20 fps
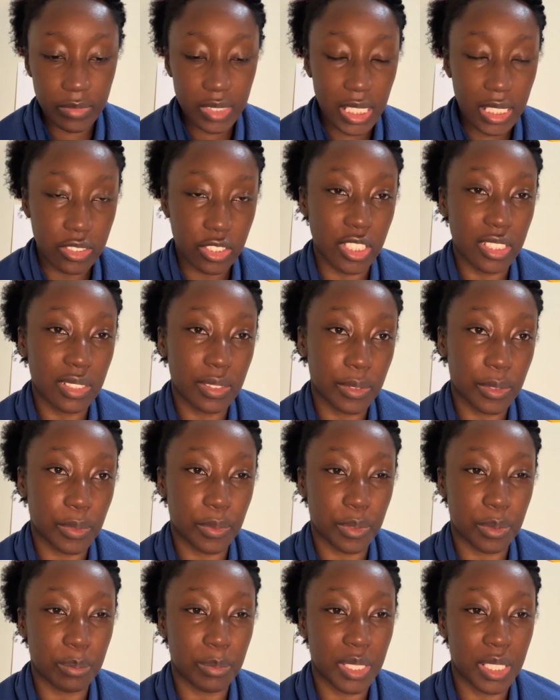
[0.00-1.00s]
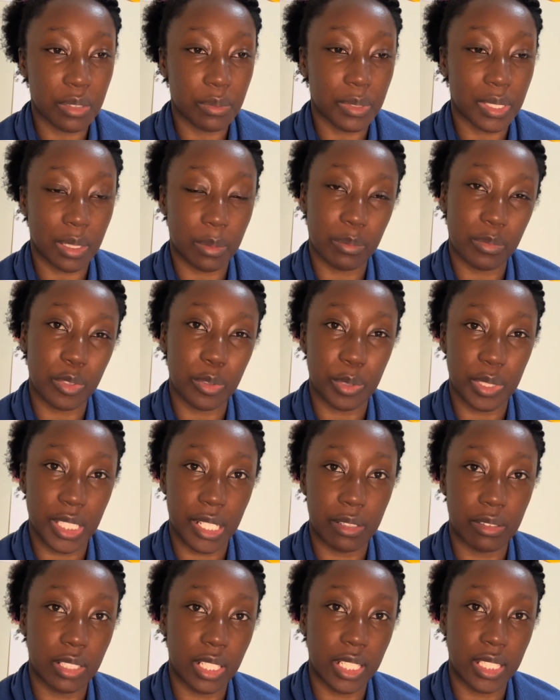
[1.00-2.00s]
Just for me, when I'm doing the
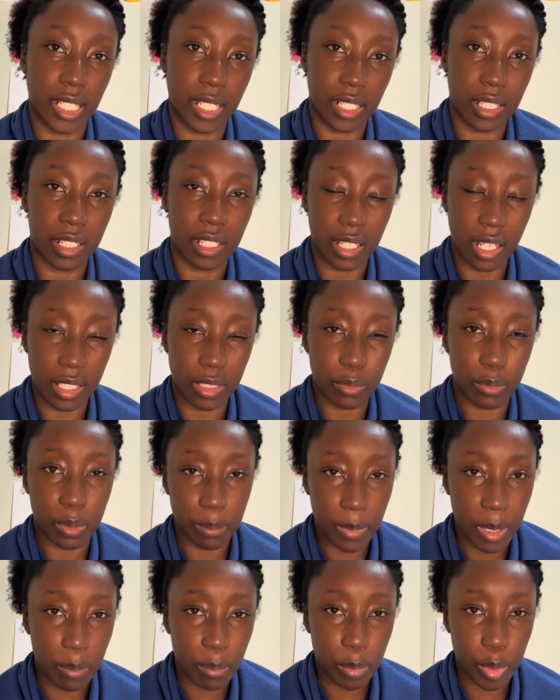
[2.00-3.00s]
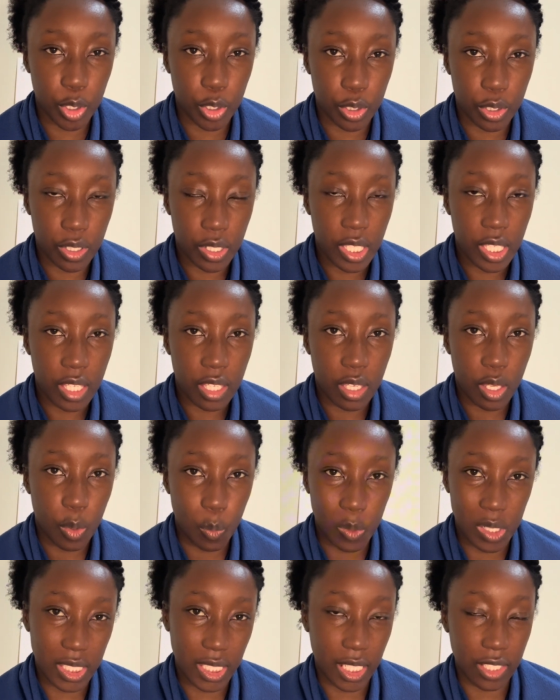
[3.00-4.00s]
outline, I can kind of remember
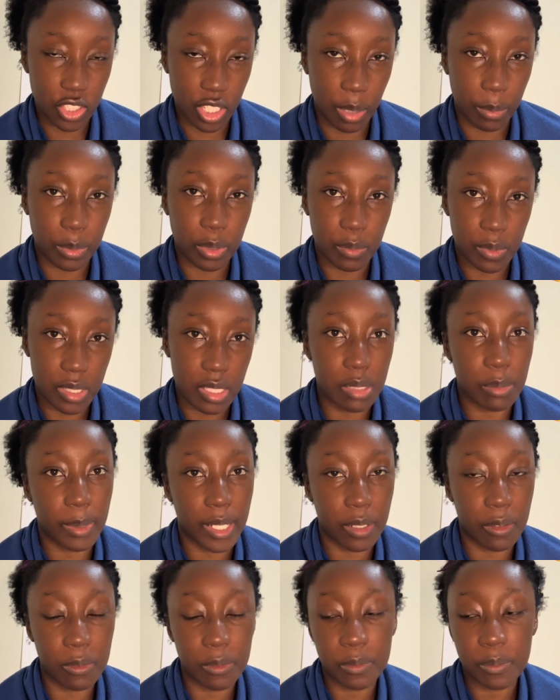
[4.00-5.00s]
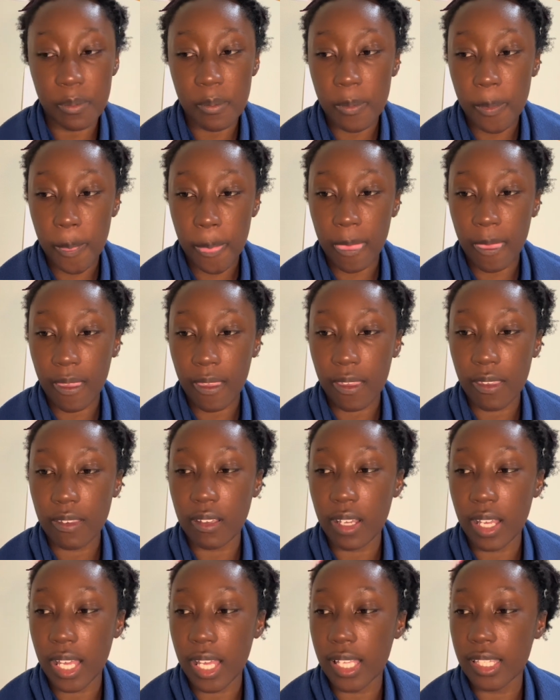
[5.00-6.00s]
what that chapter was about.
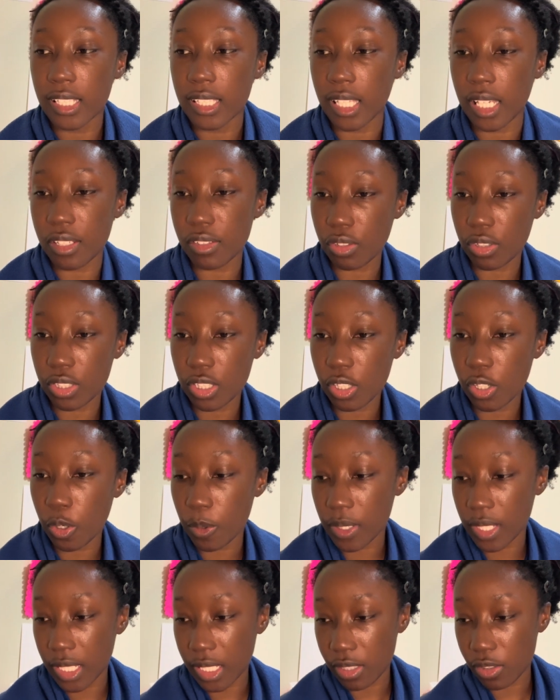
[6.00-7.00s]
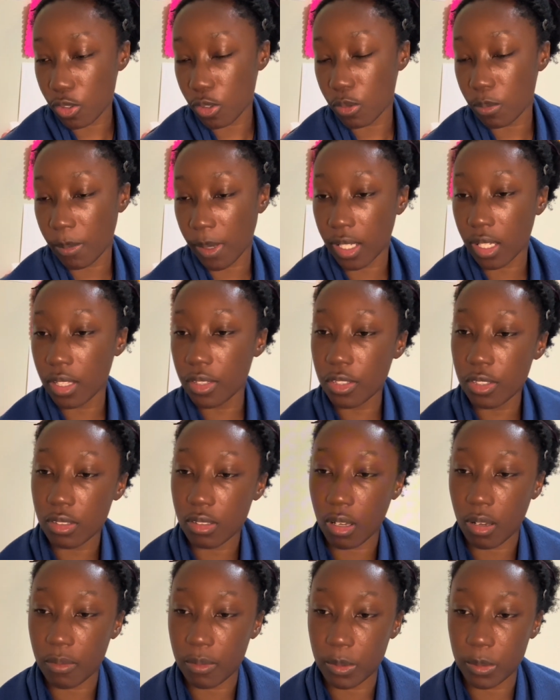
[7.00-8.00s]
And then I started going into my other
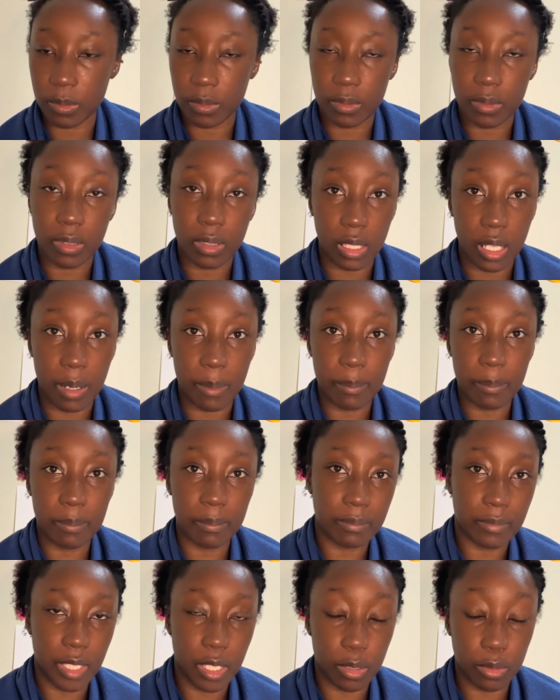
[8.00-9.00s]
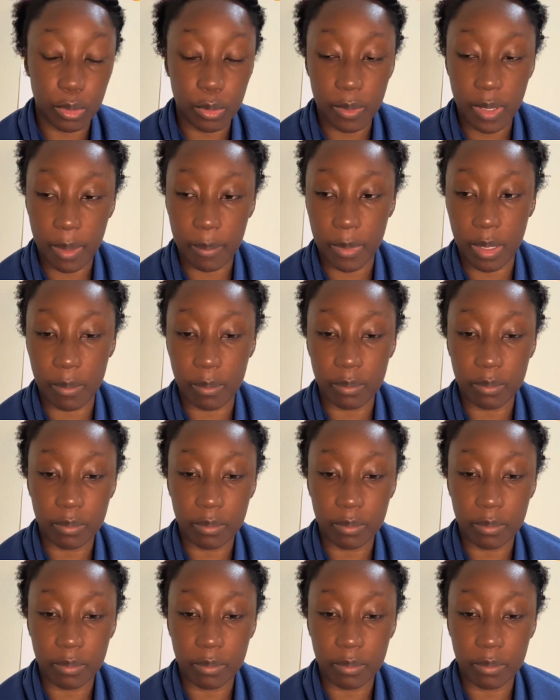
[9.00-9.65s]
novel, Lum, Lumm.